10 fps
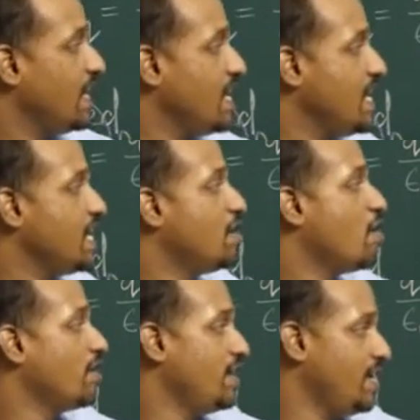E
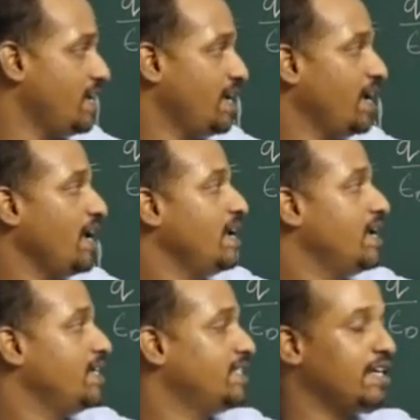dot dA
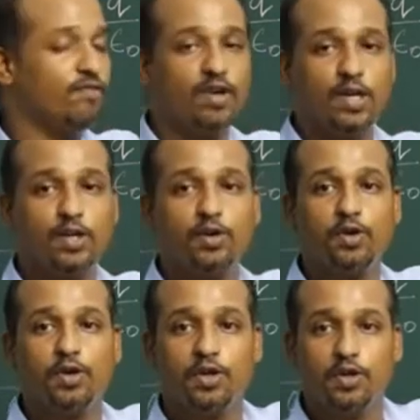is equal
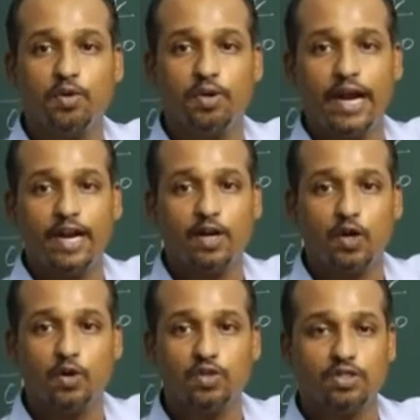to Q
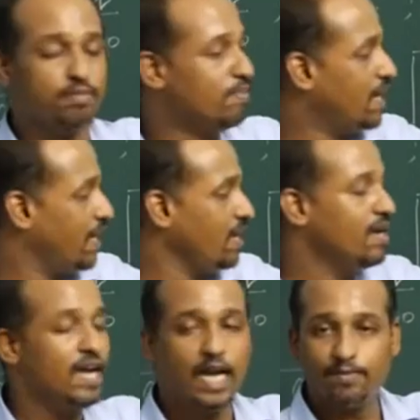enclosed by
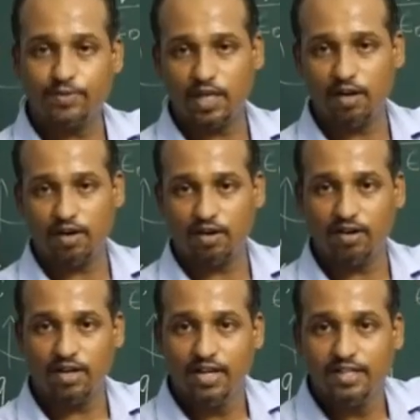epsilon
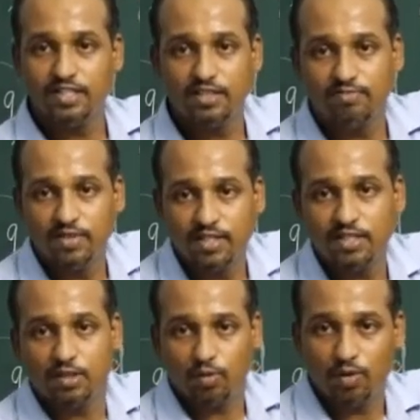naught. This
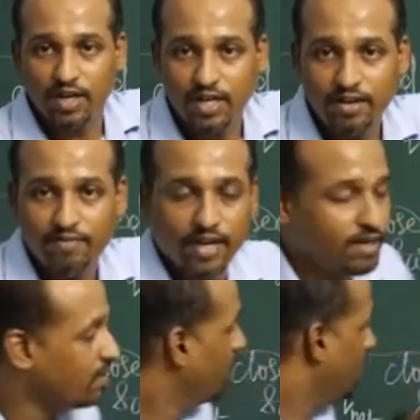works only
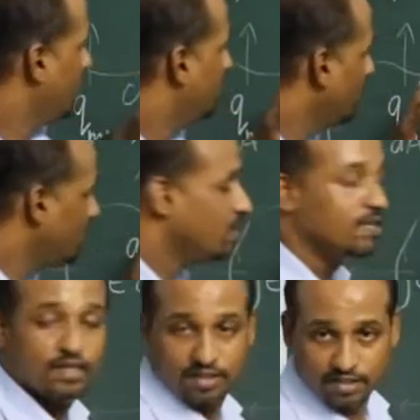when the
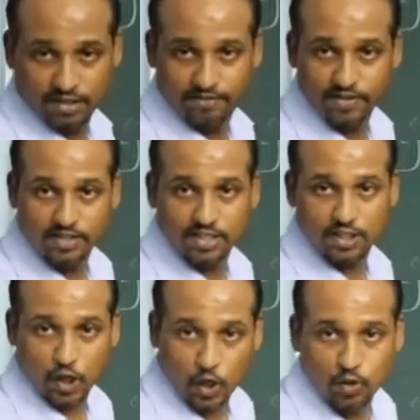surface is
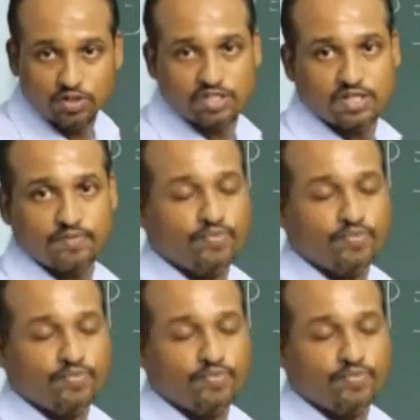closed.